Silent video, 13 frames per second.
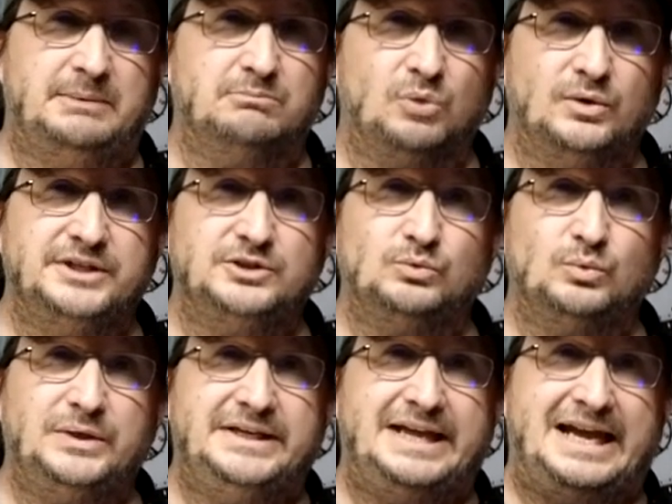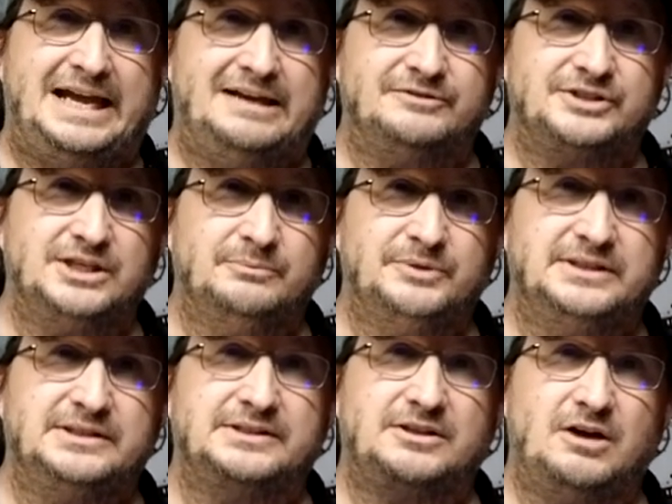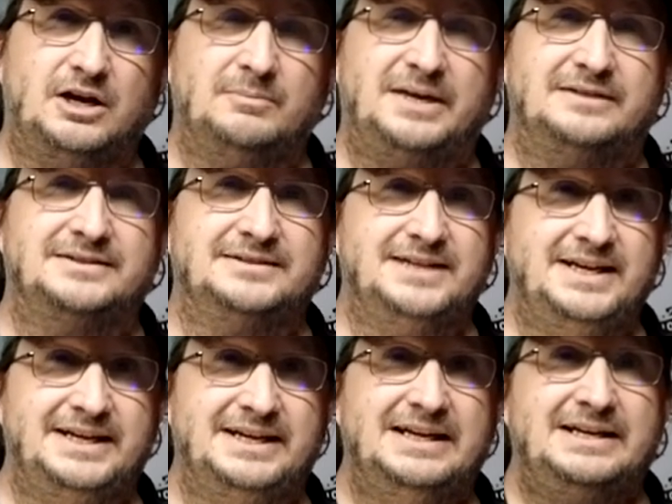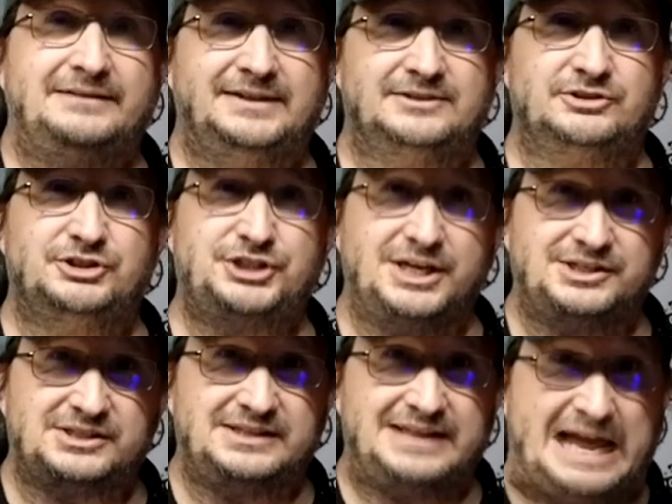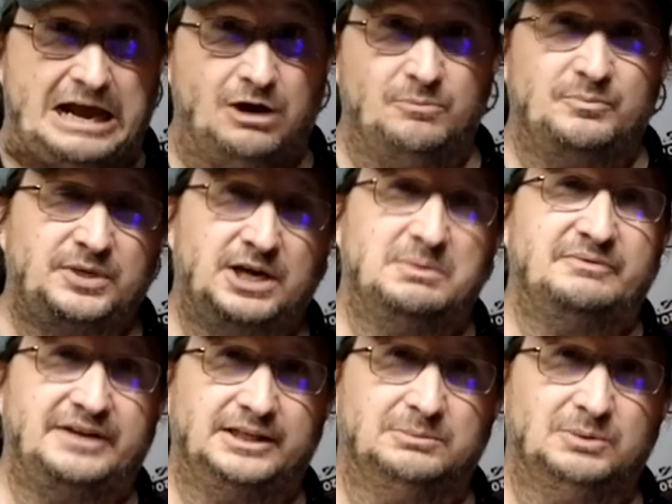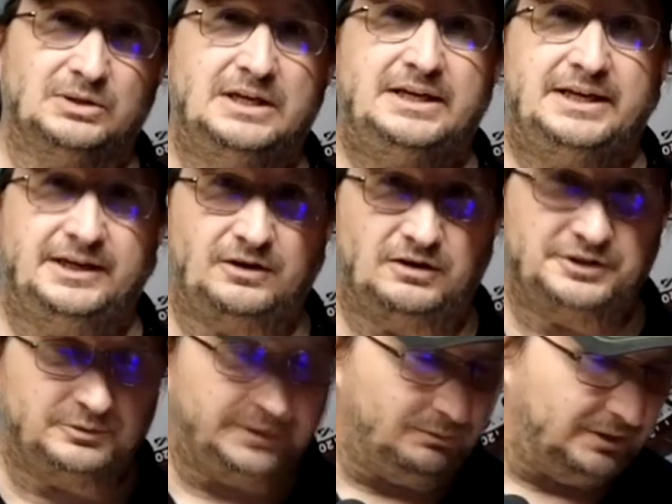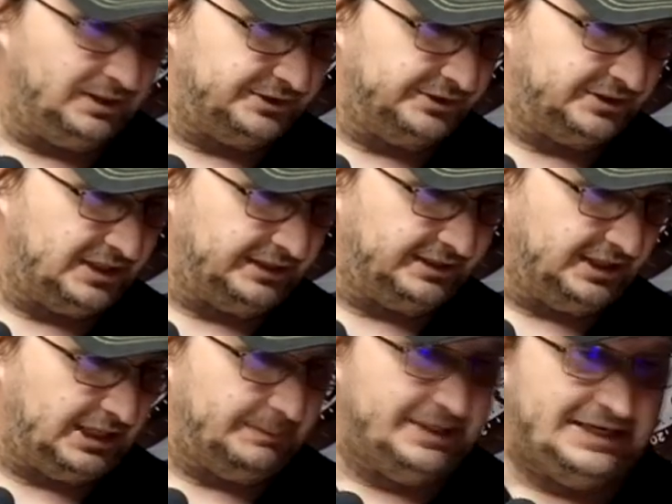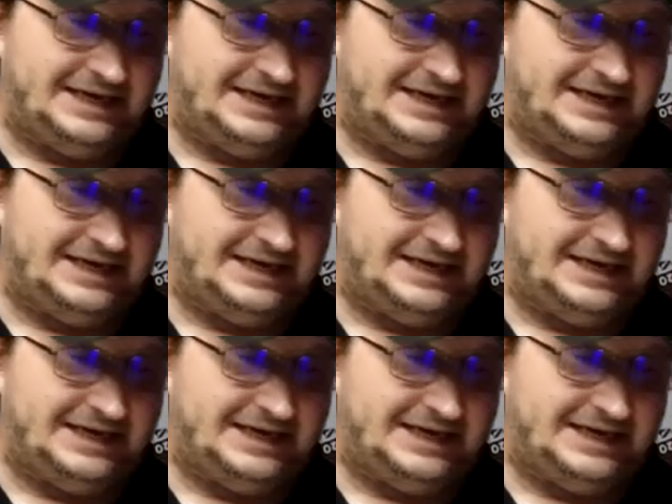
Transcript: And boy, do we have something to talk about today that's just now come available at R2AWatches.com.